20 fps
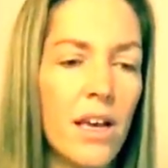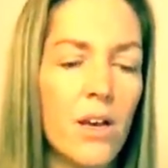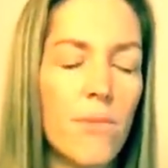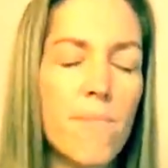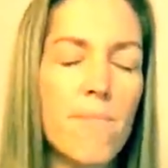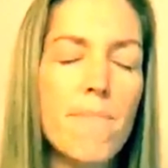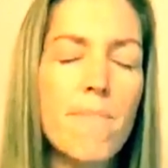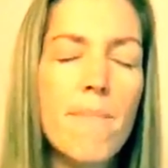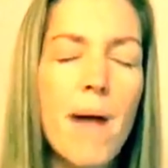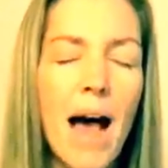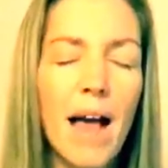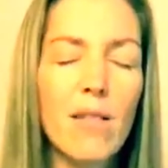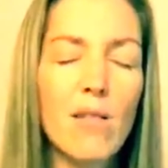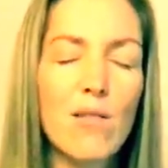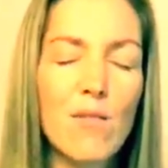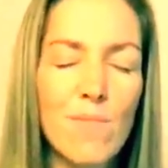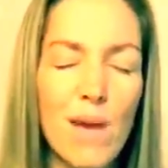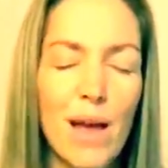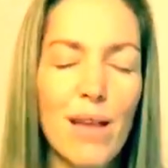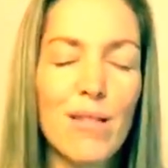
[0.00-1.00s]

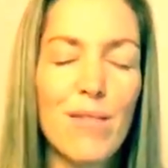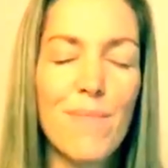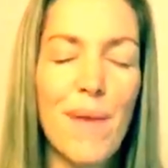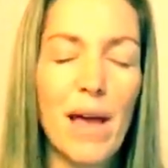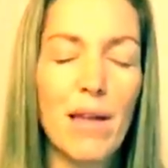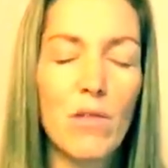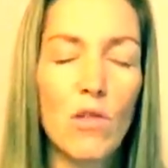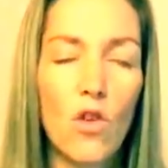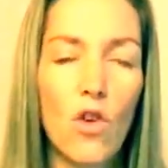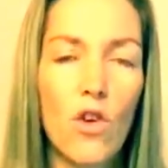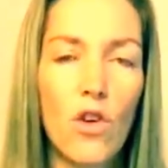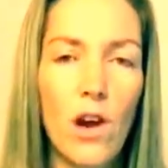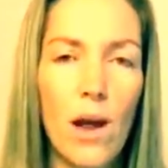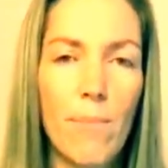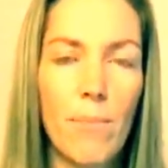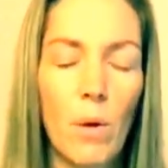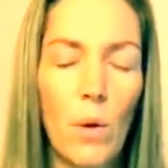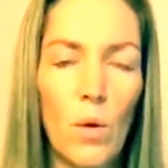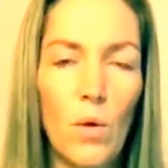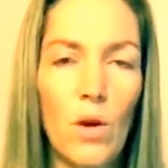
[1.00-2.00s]
Must turn
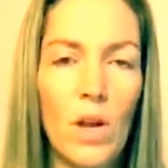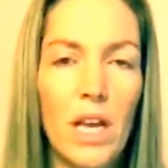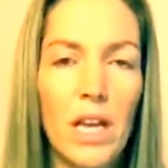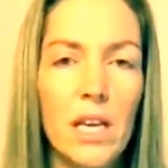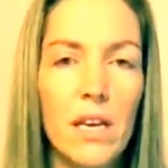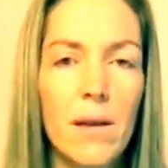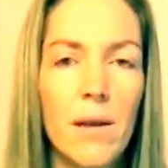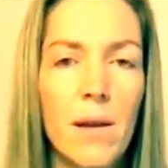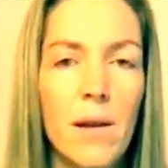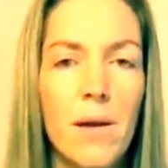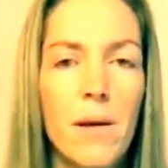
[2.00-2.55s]
up early.